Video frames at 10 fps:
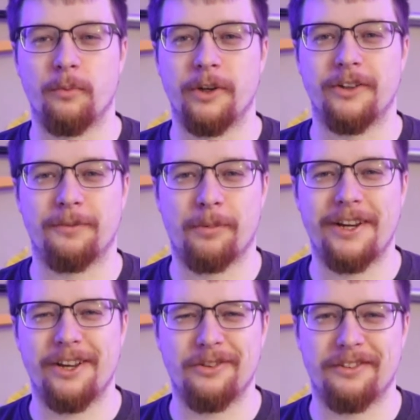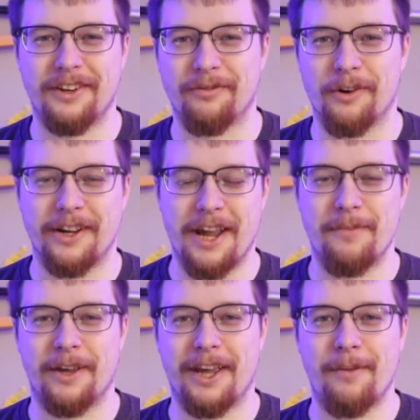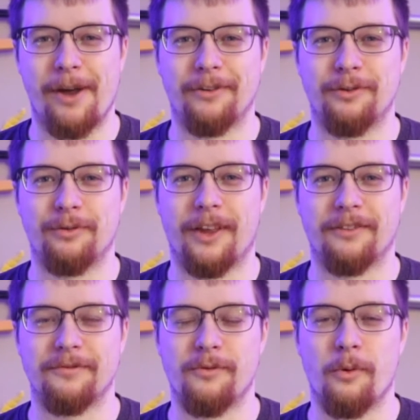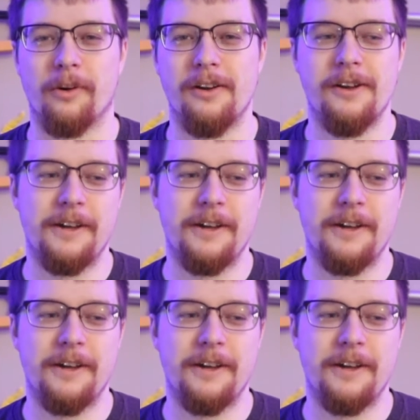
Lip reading: which is pretty interesting for a game that came out in 2004.